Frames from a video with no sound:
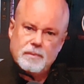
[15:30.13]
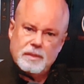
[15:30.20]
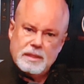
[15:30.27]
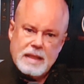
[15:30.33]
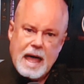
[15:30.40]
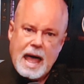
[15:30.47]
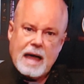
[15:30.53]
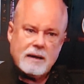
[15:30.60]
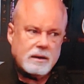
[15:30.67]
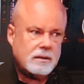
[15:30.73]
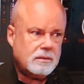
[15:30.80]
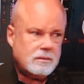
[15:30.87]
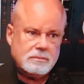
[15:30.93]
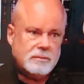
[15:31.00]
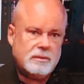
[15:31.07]
Not
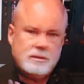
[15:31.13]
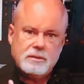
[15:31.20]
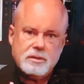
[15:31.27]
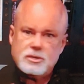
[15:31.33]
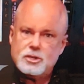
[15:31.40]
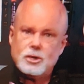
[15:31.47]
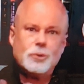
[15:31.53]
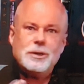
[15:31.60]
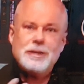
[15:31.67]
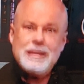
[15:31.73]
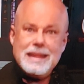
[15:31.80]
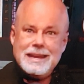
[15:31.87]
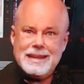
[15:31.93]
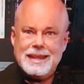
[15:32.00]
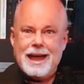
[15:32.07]
so
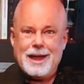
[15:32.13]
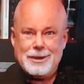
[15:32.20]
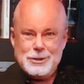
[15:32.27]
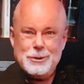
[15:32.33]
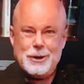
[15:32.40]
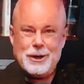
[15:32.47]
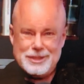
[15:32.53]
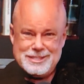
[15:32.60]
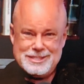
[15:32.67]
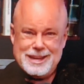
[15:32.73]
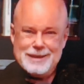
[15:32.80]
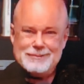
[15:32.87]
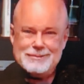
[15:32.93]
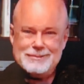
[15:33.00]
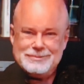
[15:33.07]
needy on you all the
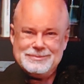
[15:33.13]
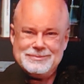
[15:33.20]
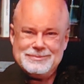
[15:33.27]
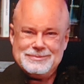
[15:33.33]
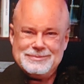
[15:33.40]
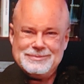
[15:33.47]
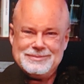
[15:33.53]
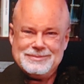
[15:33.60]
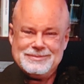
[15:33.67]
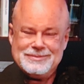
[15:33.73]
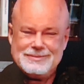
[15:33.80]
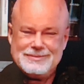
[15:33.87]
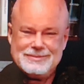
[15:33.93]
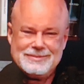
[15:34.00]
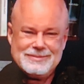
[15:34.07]
time.
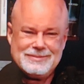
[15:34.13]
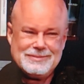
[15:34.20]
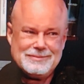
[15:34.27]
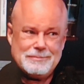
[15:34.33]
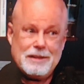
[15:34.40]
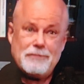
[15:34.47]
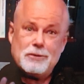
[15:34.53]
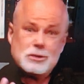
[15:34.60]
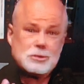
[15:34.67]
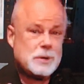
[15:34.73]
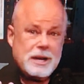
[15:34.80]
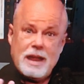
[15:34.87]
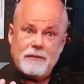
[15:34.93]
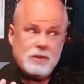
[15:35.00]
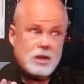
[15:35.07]
My first
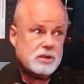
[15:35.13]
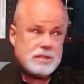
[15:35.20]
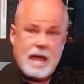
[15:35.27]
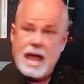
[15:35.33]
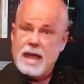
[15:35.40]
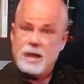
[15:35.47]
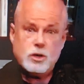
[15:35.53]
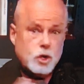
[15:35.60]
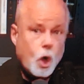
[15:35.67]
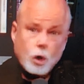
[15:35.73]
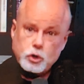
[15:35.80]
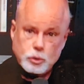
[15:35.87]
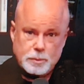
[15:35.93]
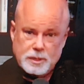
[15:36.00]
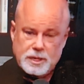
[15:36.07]
3.5 years, I had no
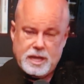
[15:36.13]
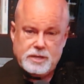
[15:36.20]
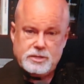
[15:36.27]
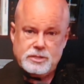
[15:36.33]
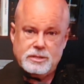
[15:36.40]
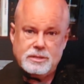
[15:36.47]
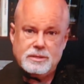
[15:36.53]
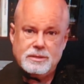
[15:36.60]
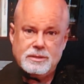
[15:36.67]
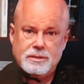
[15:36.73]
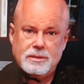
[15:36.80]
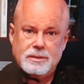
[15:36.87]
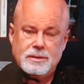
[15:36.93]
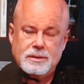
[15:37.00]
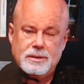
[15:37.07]
duplication.
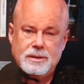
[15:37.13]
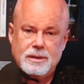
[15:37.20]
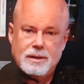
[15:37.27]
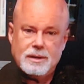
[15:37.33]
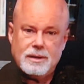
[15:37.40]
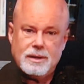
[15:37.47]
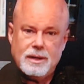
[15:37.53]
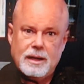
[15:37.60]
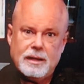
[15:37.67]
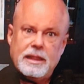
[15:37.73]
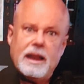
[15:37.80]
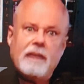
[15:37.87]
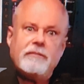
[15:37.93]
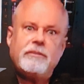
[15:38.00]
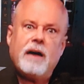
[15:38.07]
And
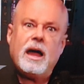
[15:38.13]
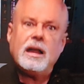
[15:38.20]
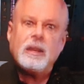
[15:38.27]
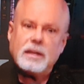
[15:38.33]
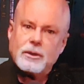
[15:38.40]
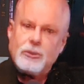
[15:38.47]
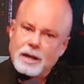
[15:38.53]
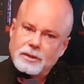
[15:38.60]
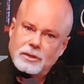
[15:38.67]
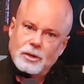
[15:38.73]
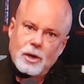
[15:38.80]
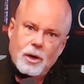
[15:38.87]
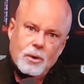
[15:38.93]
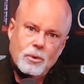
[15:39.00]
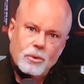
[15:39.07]
then I finally cracked the
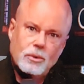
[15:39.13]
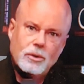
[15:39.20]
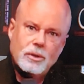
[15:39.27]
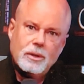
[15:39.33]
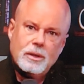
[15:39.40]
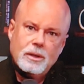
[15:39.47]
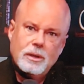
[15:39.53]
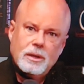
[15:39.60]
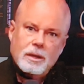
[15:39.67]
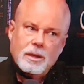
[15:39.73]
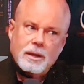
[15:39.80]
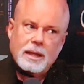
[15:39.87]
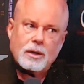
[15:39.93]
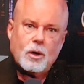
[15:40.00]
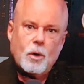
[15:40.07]
code.
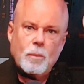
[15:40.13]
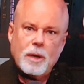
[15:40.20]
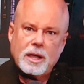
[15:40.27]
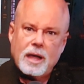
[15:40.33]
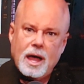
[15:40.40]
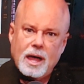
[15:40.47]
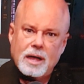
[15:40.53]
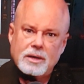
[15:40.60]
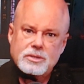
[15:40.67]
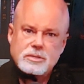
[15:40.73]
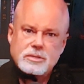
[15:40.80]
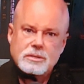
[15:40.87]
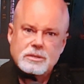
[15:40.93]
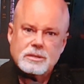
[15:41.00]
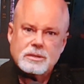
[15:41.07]
Like, oh my
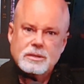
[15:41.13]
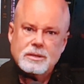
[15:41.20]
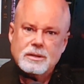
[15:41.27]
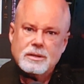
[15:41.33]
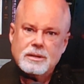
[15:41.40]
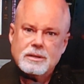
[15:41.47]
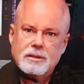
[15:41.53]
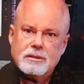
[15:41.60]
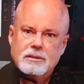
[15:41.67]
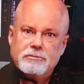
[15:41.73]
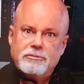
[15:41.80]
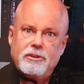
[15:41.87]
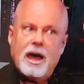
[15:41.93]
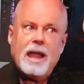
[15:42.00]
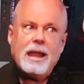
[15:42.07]
gosh.
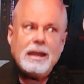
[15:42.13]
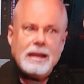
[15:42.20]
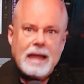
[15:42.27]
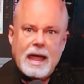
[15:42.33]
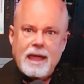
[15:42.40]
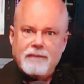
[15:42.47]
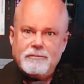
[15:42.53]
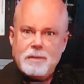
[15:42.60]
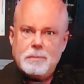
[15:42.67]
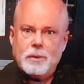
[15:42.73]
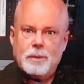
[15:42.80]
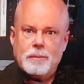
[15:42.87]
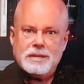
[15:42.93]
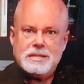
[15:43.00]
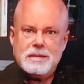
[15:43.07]
Finally, I have people
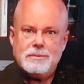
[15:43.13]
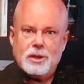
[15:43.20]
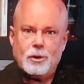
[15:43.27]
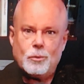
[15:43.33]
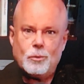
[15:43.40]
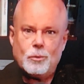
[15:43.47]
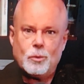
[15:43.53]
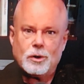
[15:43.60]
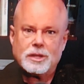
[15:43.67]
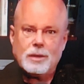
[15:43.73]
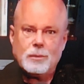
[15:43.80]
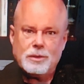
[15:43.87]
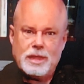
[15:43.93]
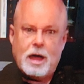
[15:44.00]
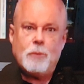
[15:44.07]
on my team that are
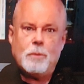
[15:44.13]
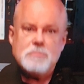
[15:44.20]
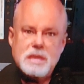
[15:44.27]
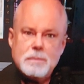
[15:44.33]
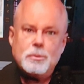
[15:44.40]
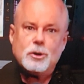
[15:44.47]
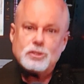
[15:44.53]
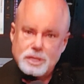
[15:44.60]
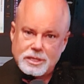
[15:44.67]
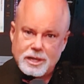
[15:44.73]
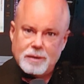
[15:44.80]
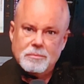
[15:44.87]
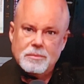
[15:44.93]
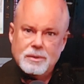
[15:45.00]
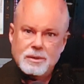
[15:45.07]
working without me pushing
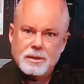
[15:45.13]
them.